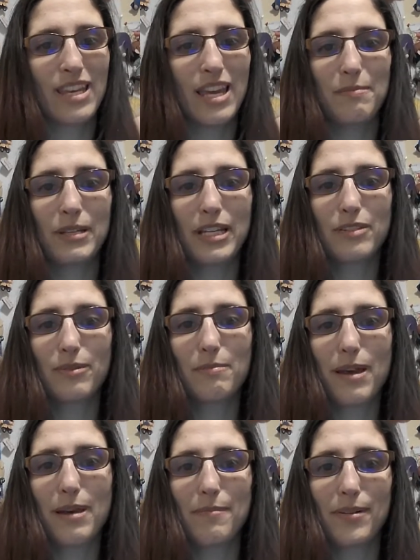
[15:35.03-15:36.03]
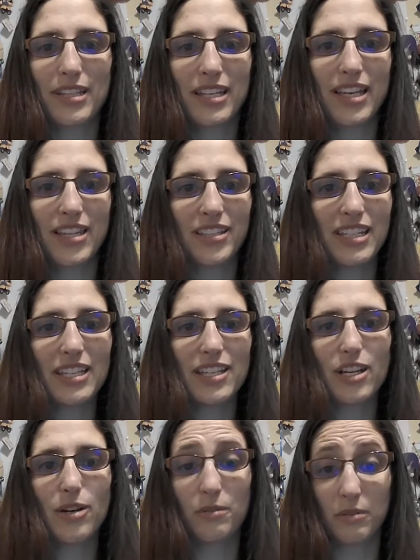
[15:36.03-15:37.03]
Because remember, the other
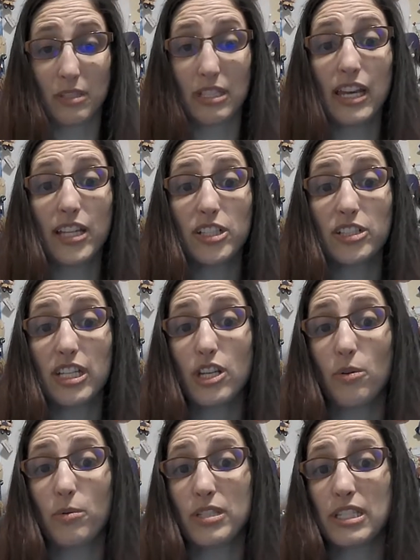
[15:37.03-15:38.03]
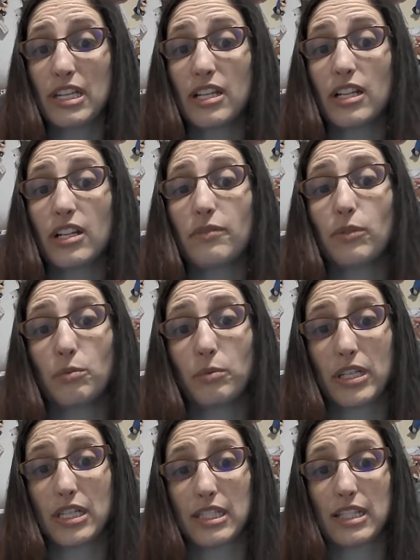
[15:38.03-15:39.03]
Nico, the other Nico is here for
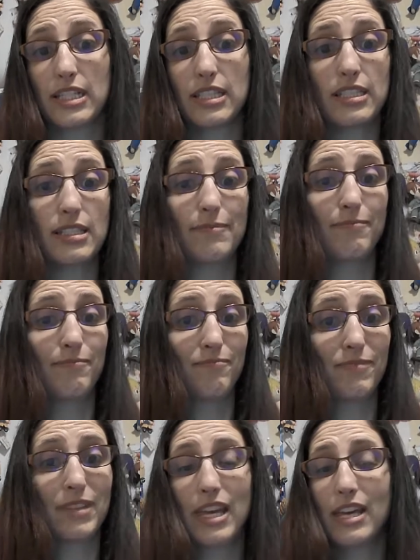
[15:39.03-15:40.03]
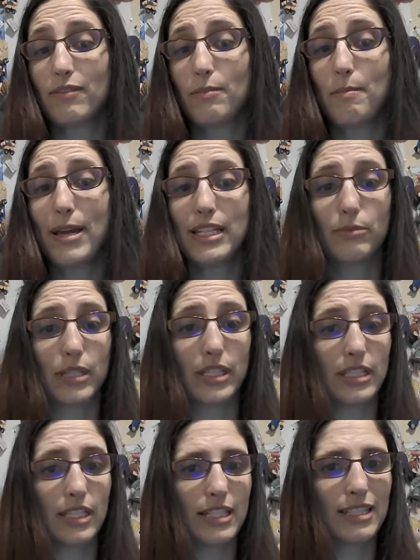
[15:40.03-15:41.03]
reasons, for many
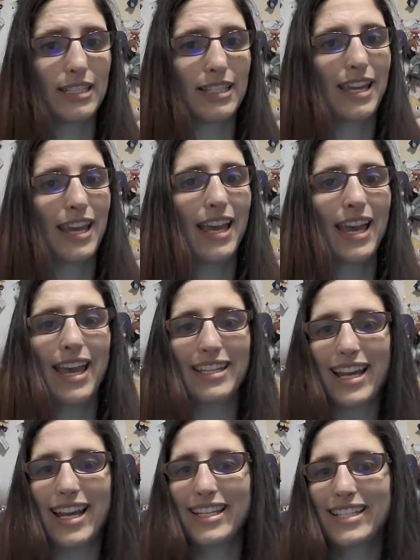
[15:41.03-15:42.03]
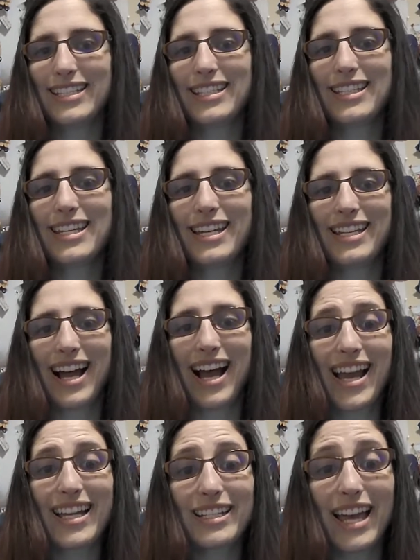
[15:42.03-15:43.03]
reasons, and I could see it.
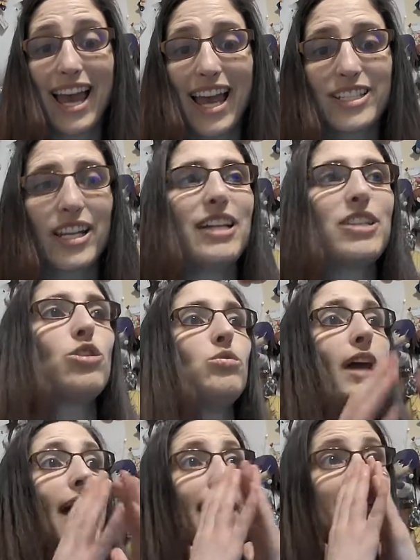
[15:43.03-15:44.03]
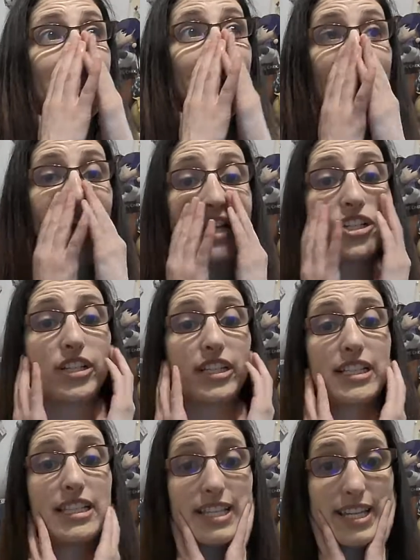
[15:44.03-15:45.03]
I can actually, dude, I can actually
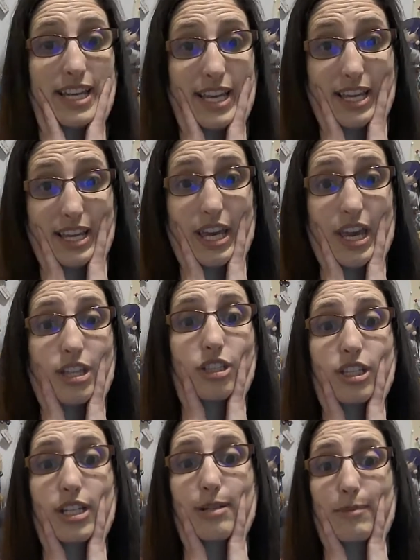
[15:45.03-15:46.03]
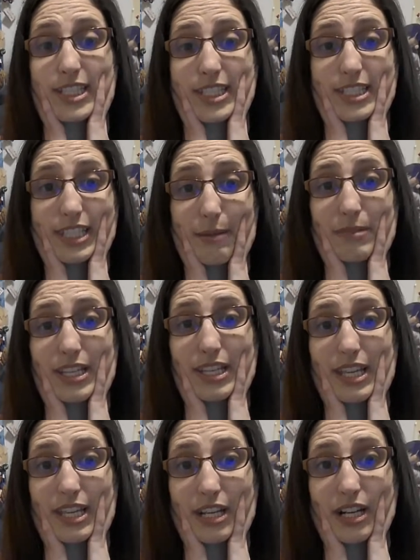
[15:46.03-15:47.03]
see it there's going to be something
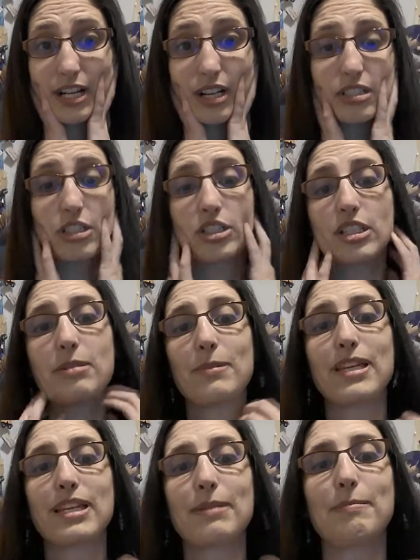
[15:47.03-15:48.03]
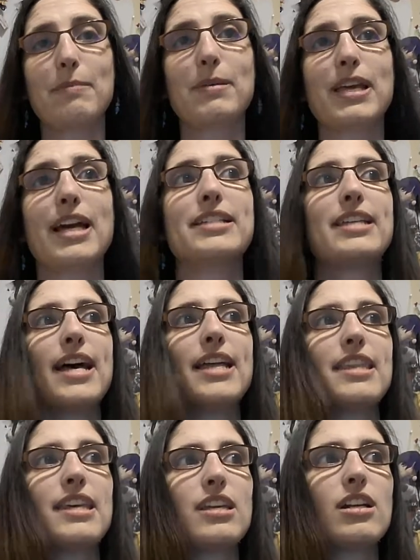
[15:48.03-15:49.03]
here. There's going to be maybe a death
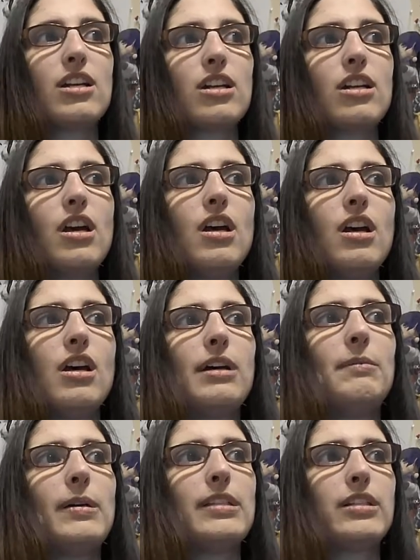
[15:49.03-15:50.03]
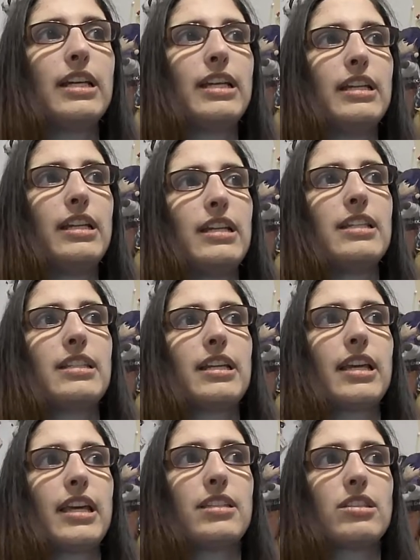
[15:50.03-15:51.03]
here, whether it is
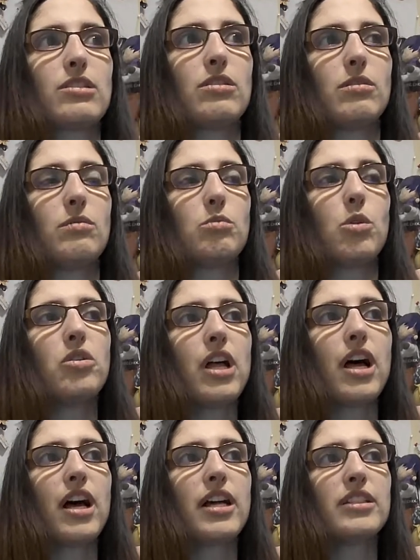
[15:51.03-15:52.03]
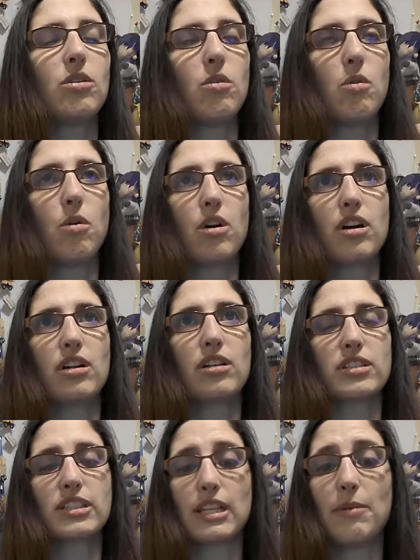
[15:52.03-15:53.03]
against Roland
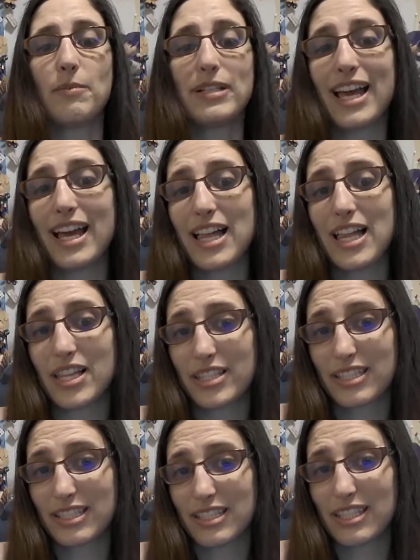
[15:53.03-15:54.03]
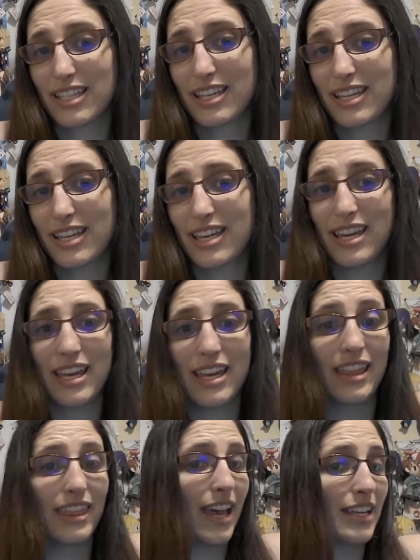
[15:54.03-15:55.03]
or someone else
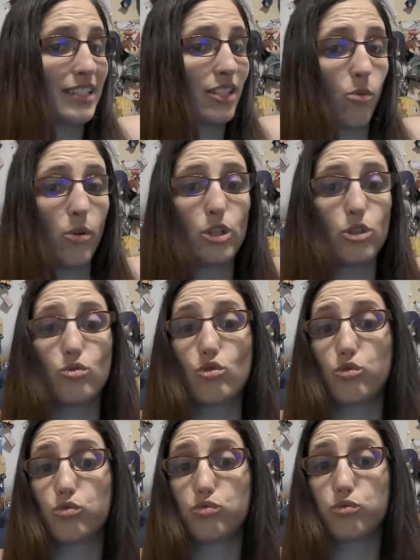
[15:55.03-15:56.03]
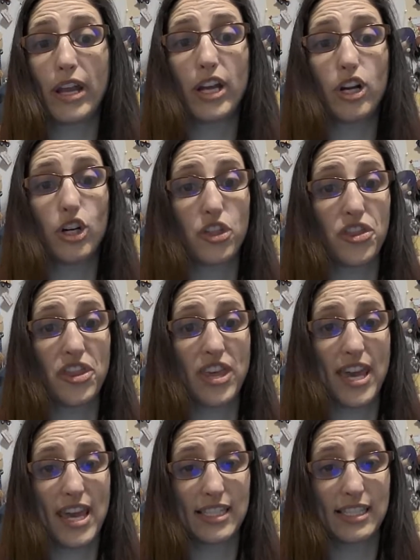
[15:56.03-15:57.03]
that's going to trigger
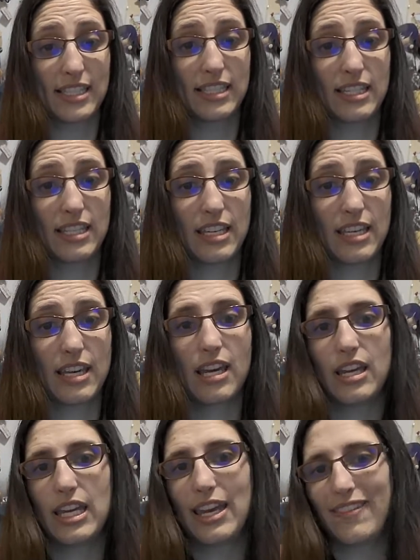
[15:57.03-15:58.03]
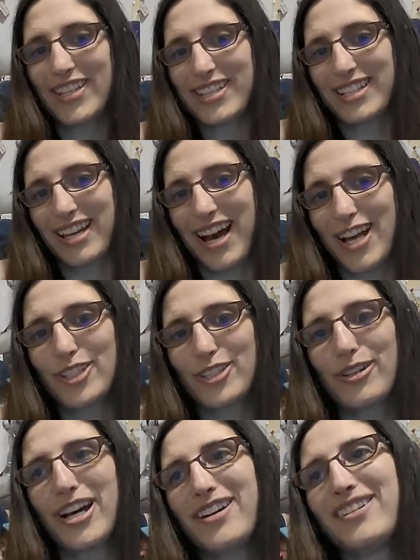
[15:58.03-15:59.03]
this. If it's
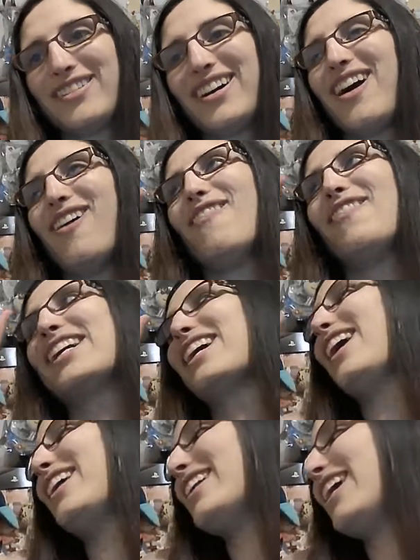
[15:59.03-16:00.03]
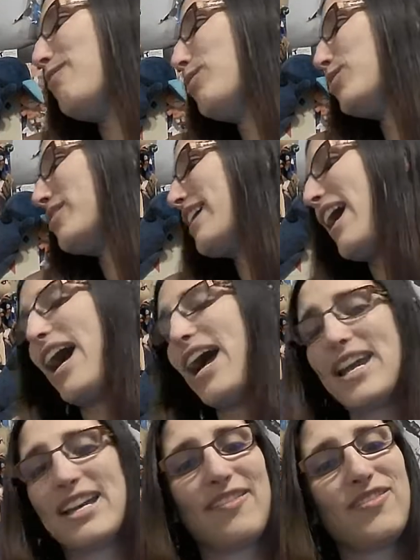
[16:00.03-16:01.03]
Kazuo, oh my god, will
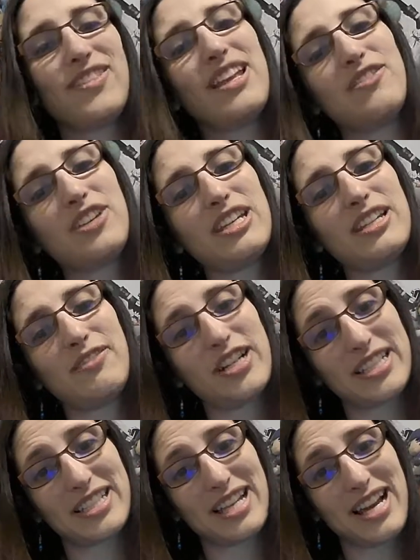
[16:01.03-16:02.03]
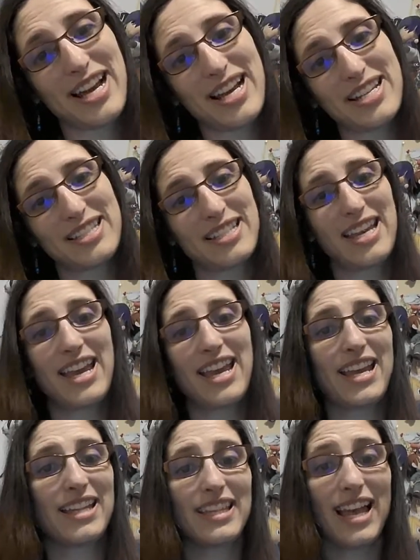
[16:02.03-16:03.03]
die if if he fucking dies.
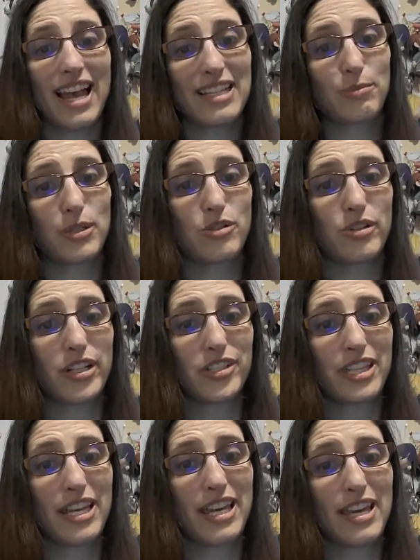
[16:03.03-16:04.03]
And that's what triggers it.